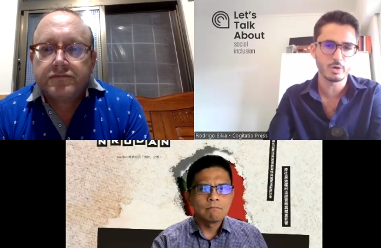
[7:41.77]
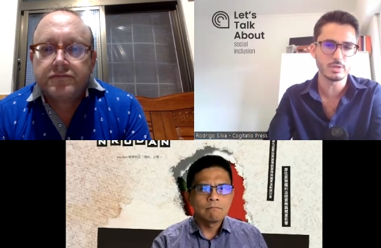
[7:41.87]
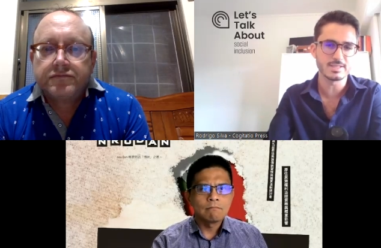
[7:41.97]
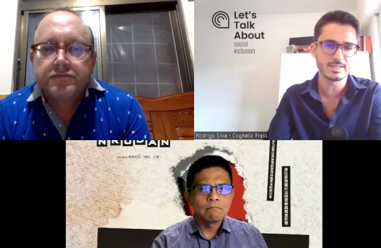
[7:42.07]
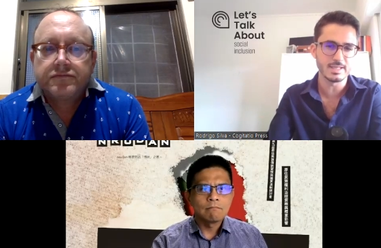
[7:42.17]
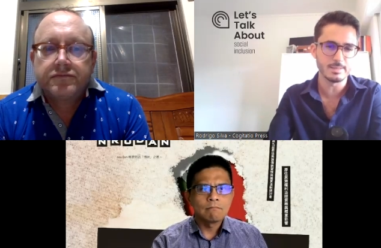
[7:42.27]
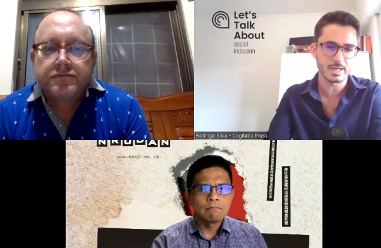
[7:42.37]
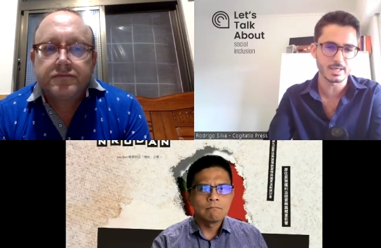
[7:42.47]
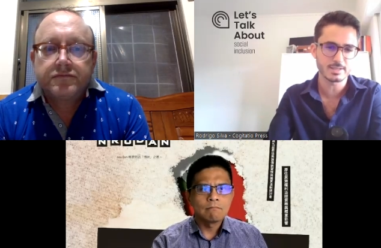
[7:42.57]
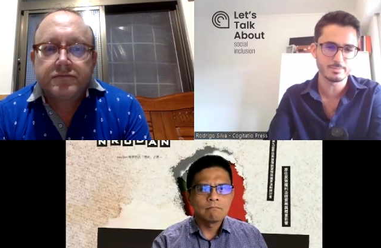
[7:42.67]
Speaker 1: policy
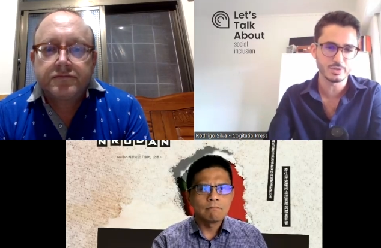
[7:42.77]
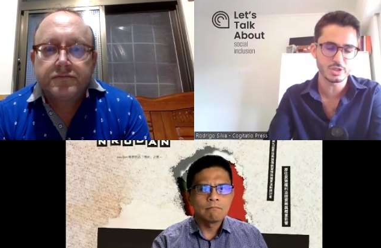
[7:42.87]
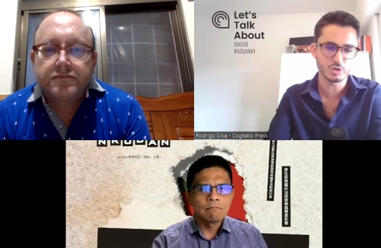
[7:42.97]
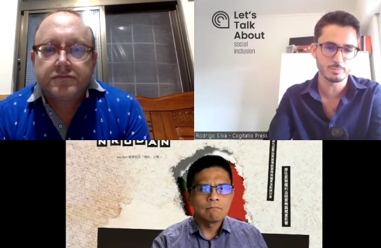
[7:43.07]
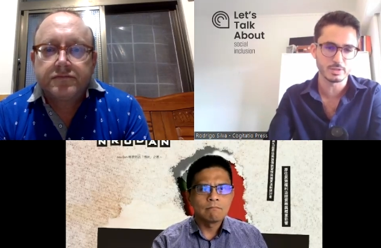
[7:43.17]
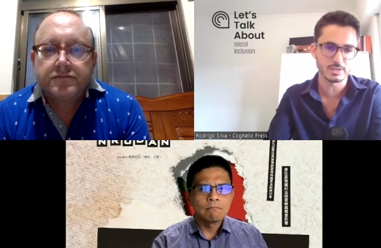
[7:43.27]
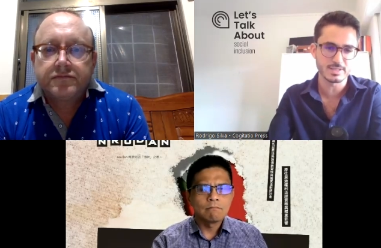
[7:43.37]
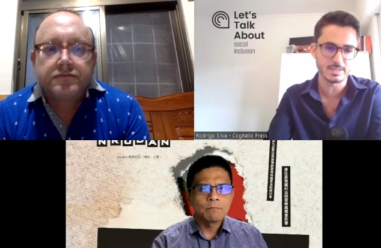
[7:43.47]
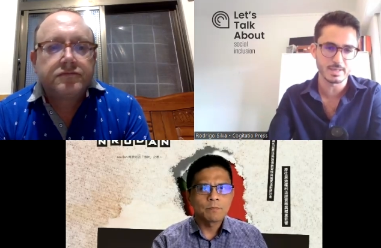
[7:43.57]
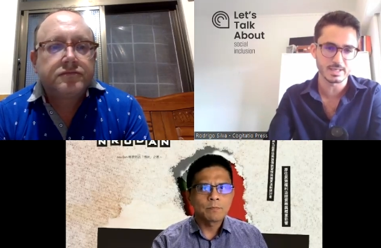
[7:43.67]
impacts, potential
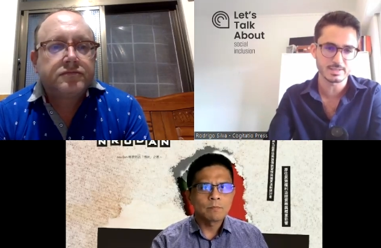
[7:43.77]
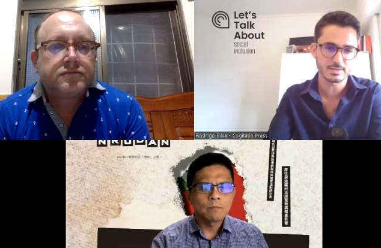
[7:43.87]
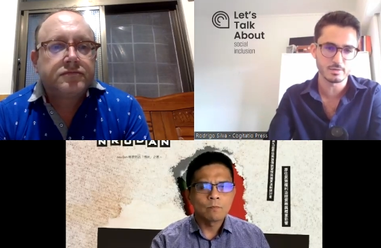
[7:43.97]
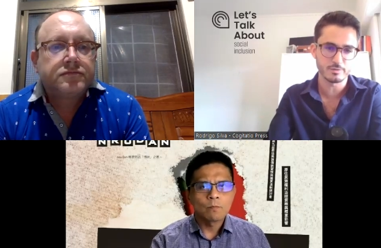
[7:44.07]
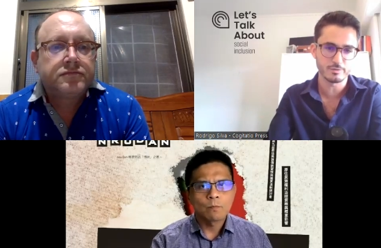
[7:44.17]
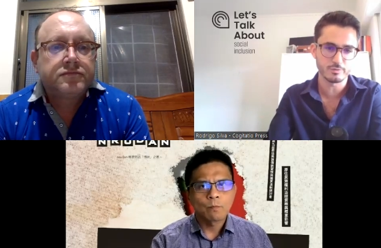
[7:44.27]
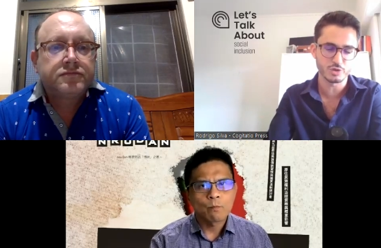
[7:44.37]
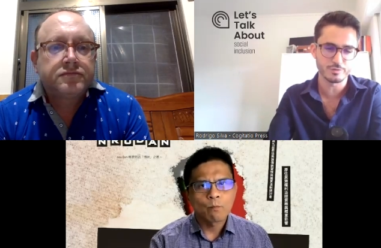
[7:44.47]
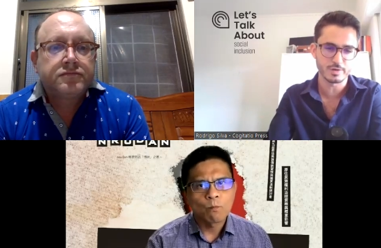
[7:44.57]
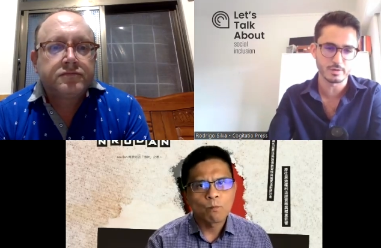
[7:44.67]
policy impacts of
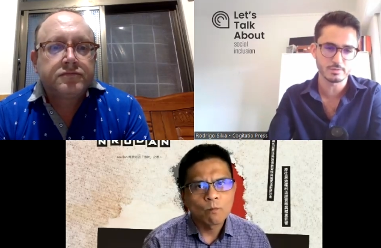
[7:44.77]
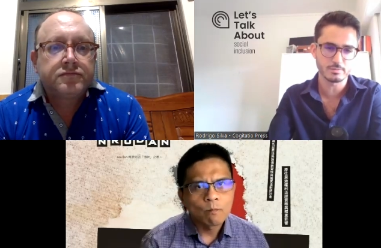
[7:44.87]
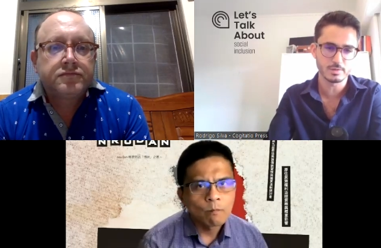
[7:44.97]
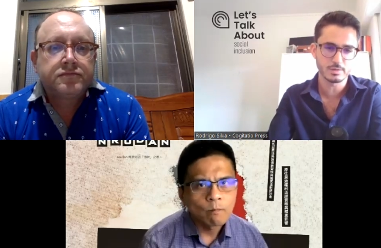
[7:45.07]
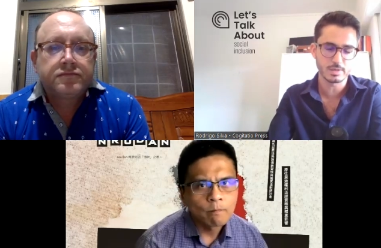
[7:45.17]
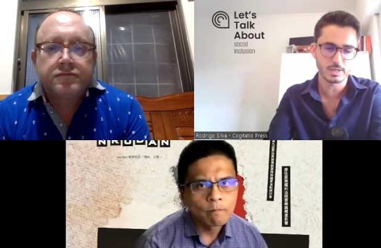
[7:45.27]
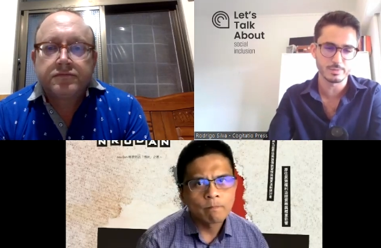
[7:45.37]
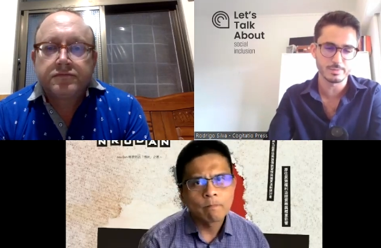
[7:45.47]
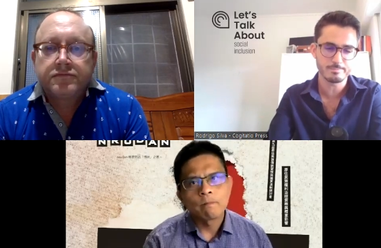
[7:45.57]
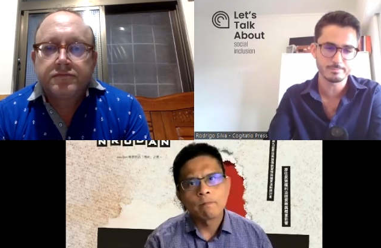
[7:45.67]
what you found,
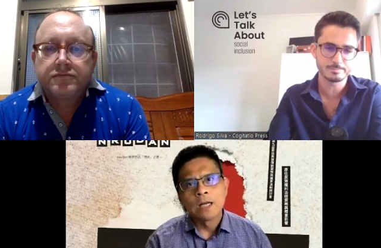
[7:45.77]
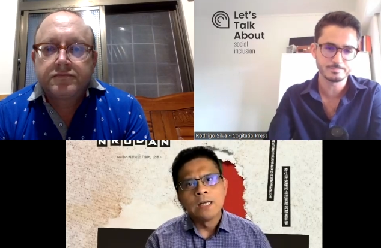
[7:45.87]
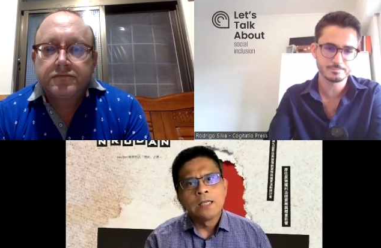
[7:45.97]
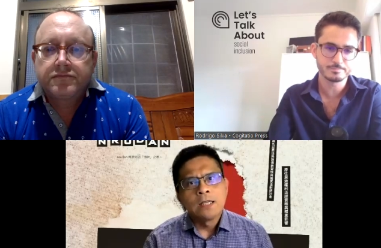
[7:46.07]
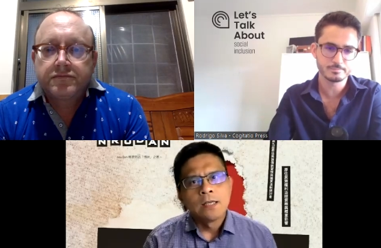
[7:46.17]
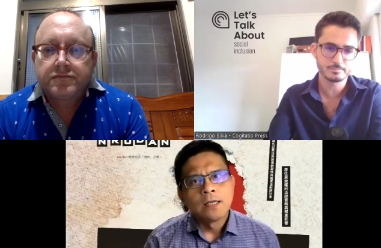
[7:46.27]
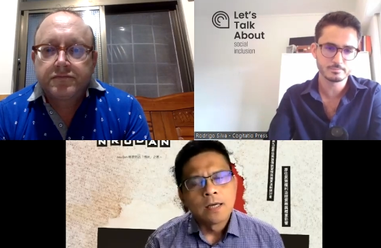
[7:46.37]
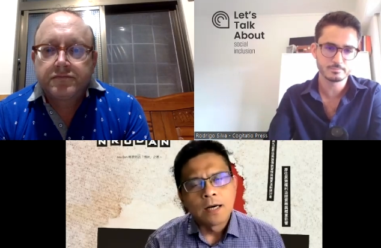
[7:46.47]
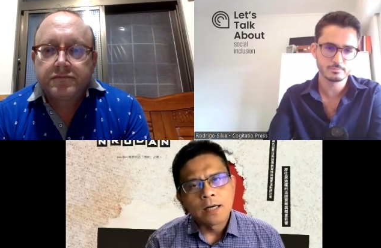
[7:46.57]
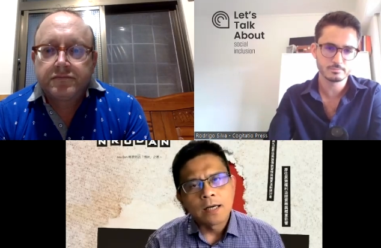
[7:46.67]
Awi.
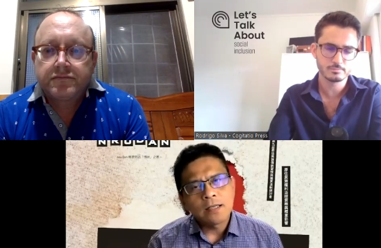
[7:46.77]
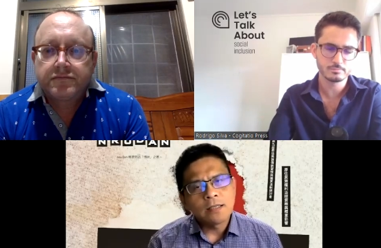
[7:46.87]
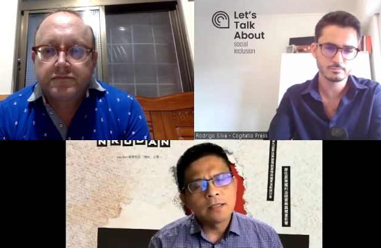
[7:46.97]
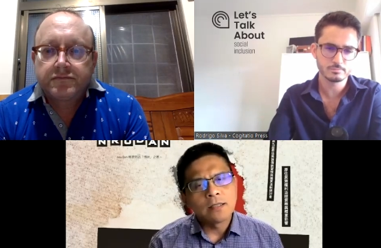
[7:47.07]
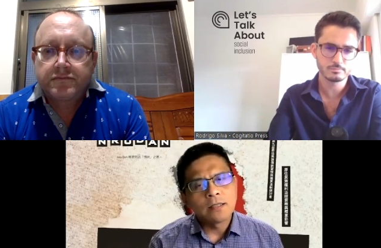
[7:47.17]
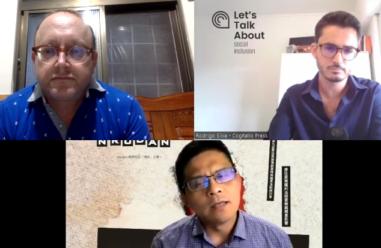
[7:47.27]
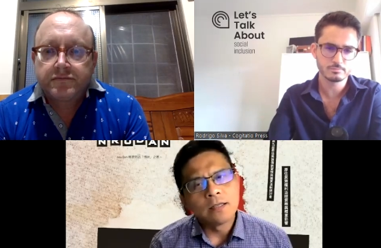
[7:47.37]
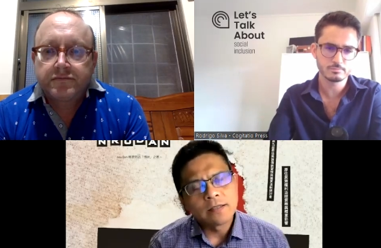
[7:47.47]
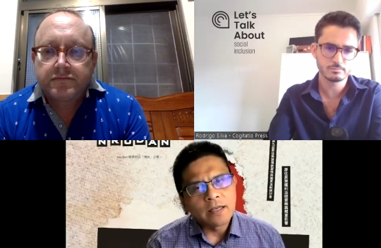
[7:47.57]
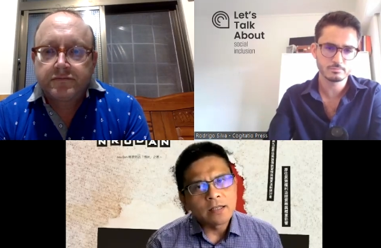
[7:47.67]
Speaker 2: I think uh,
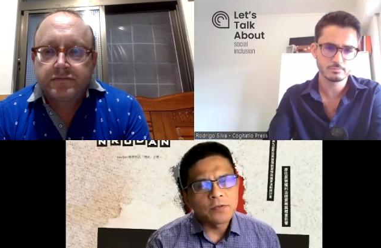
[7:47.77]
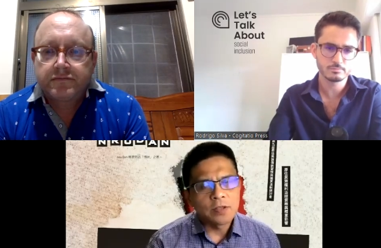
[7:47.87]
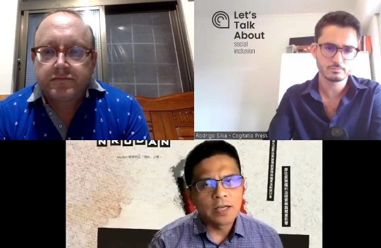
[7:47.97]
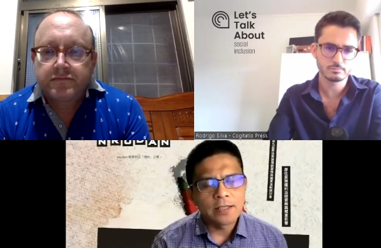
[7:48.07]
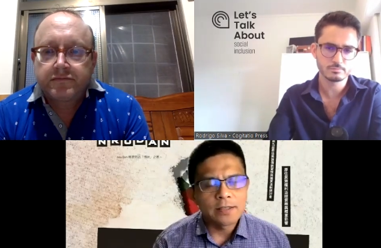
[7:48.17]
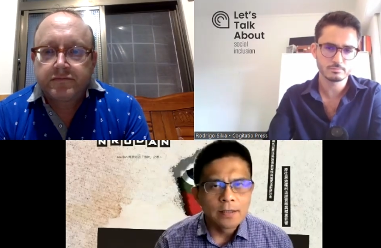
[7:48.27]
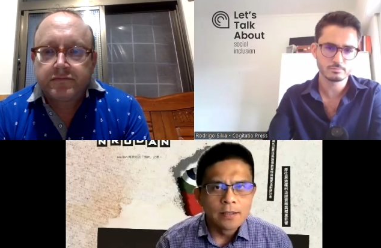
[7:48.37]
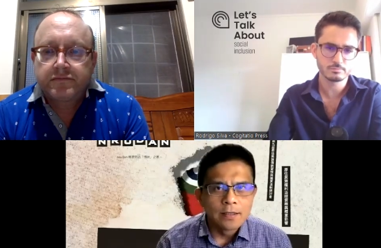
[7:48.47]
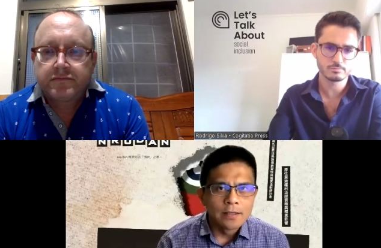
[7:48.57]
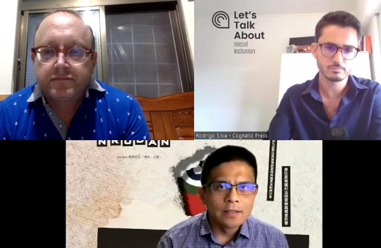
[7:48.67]
thanks for that.
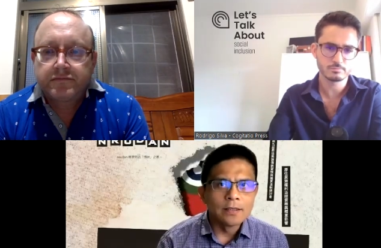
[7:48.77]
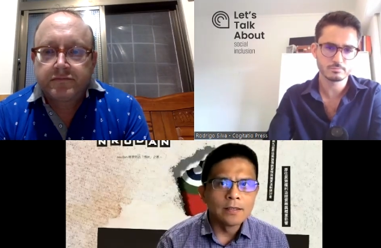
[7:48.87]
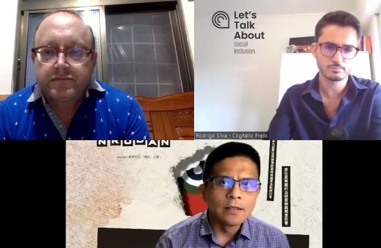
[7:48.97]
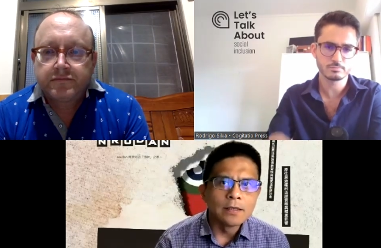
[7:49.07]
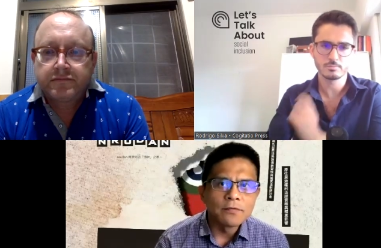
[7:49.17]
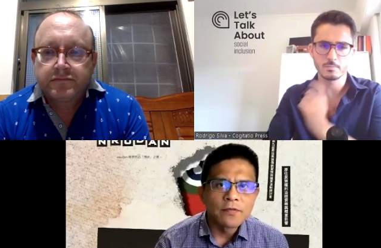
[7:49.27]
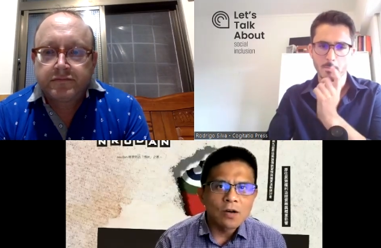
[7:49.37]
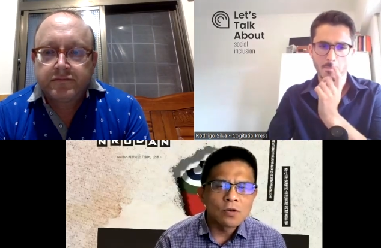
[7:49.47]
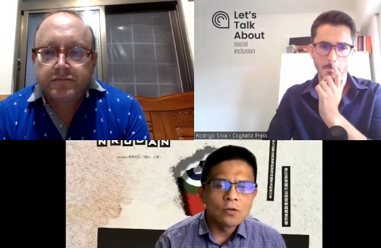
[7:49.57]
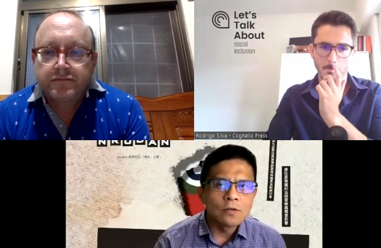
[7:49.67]
Uh,
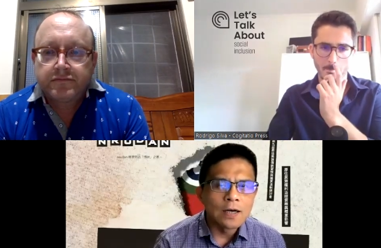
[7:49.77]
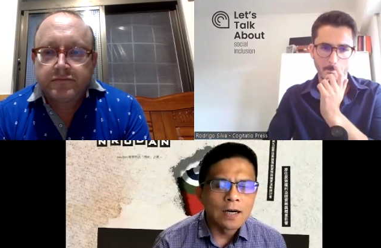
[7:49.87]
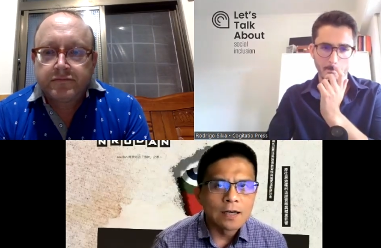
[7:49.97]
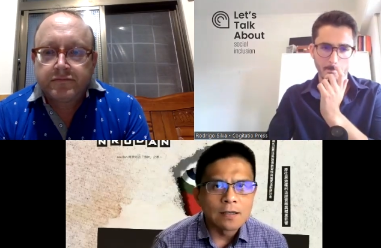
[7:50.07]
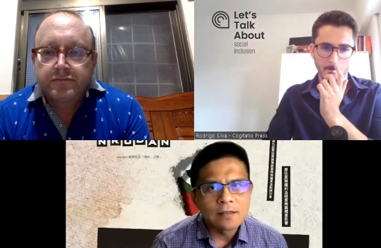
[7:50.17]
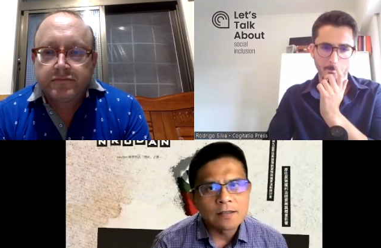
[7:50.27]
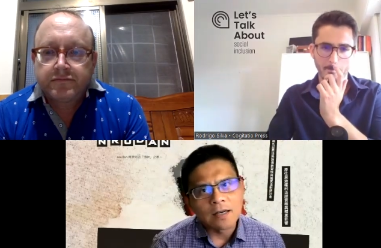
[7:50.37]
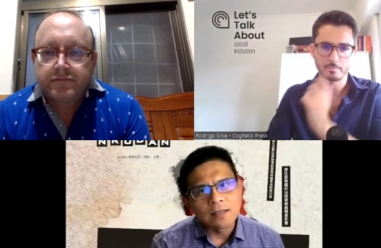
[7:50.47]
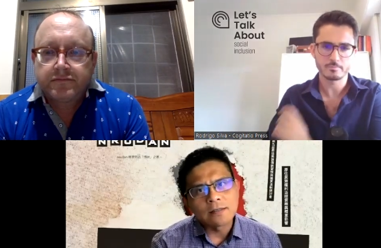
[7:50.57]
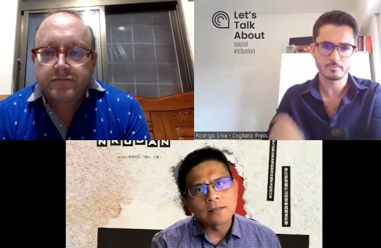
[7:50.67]
follow on um,
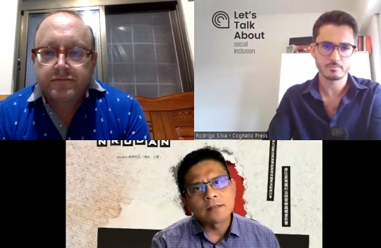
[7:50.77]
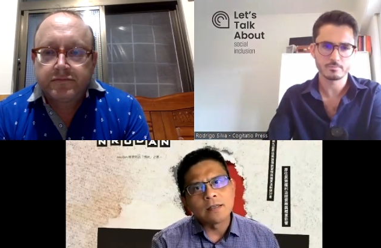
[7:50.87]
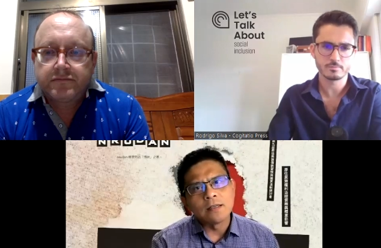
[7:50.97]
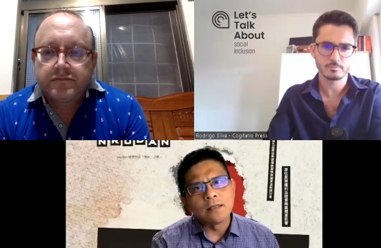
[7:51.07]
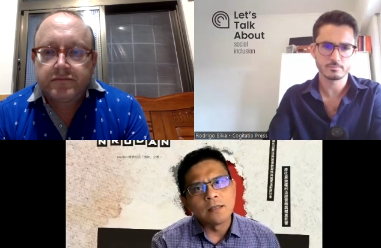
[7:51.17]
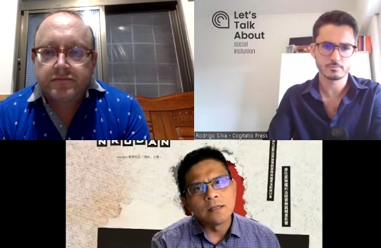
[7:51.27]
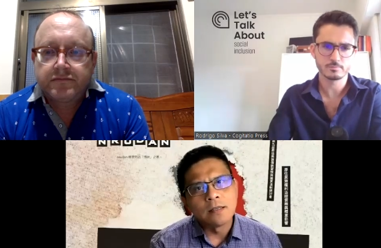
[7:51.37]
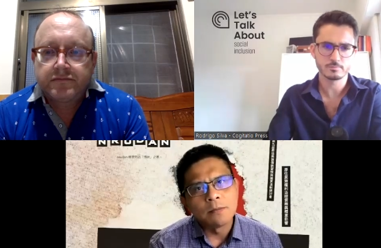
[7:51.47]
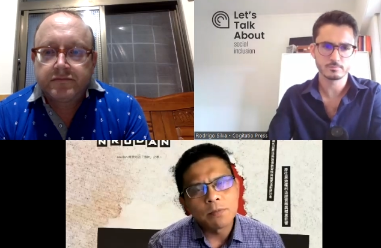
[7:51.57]
Scott's uh,